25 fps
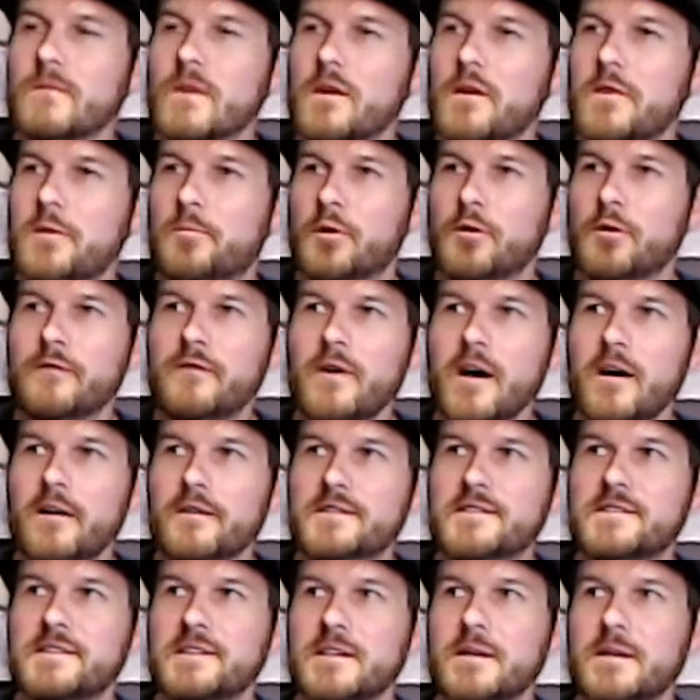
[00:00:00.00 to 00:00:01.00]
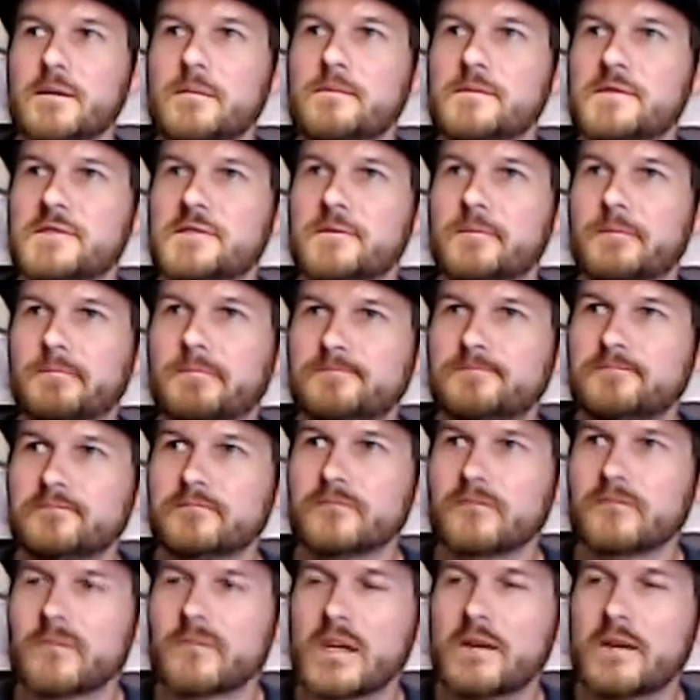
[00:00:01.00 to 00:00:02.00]
And profile seems,
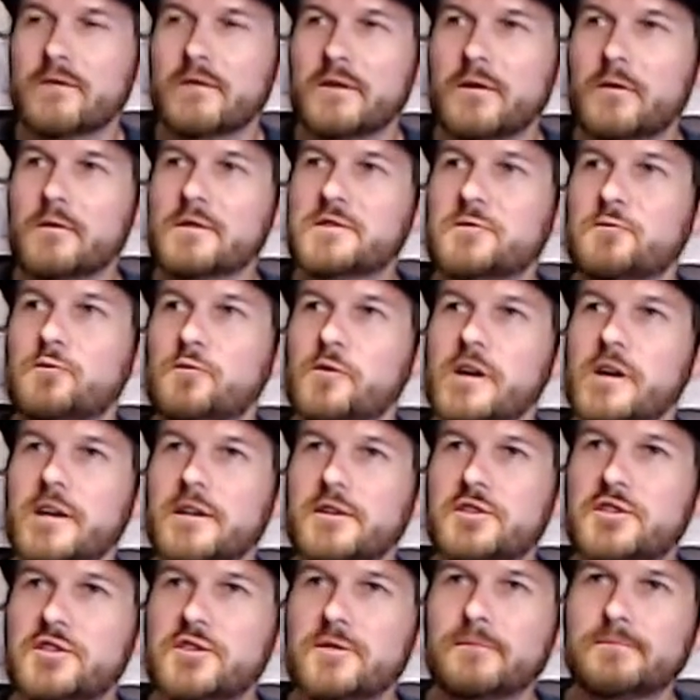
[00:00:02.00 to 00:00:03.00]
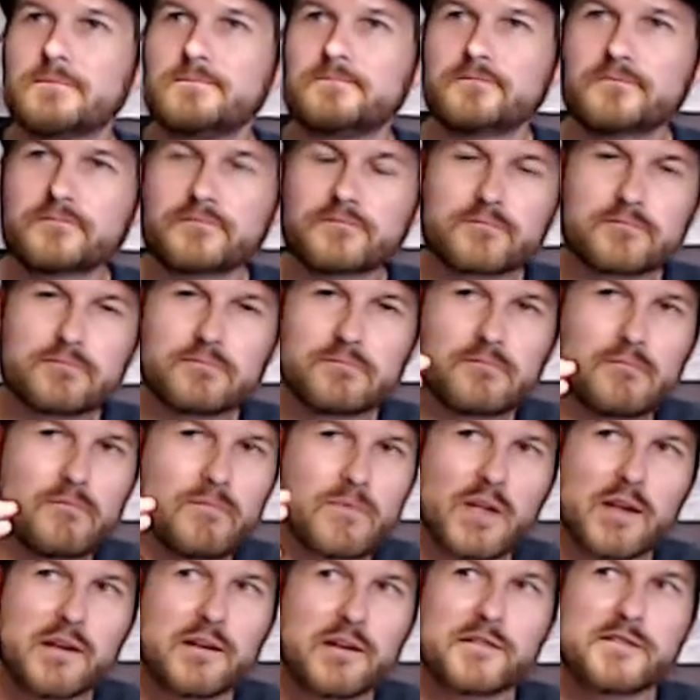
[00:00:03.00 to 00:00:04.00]
even though it's rich,
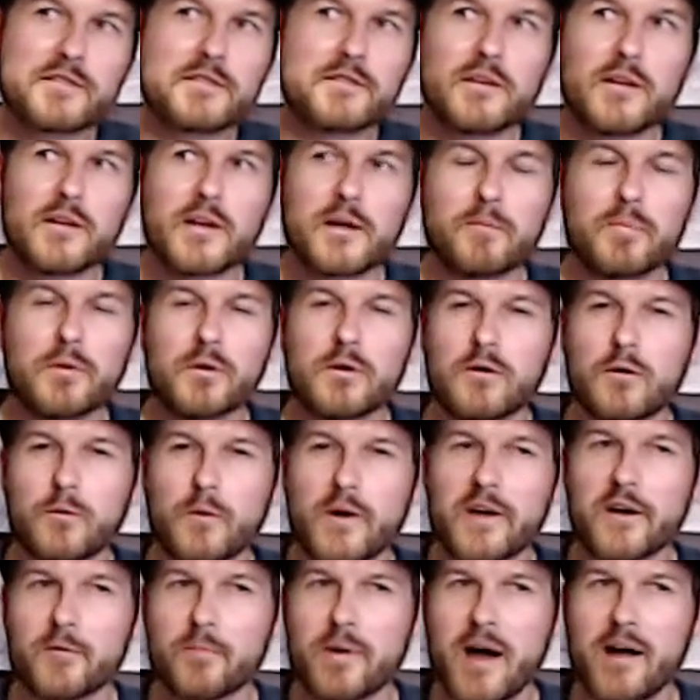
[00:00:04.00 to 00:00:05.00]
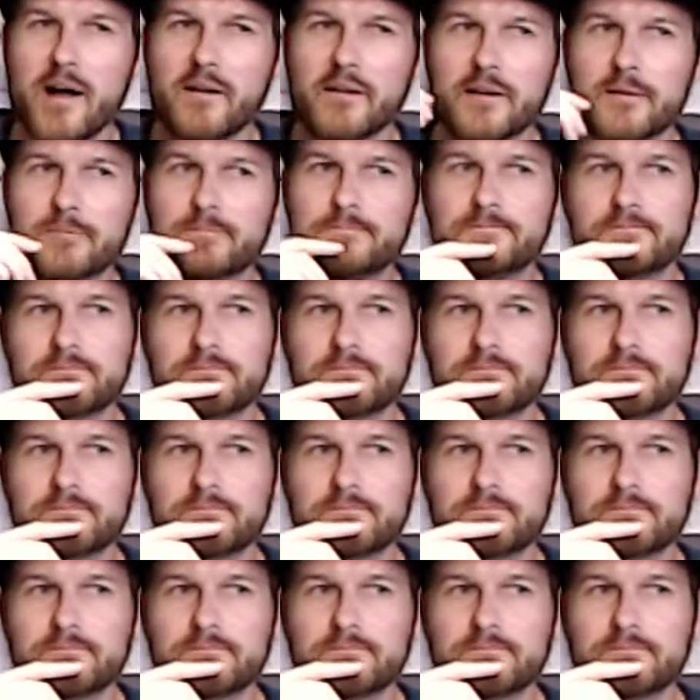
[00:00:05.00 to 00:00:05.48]
it doesn't like blow away your palate.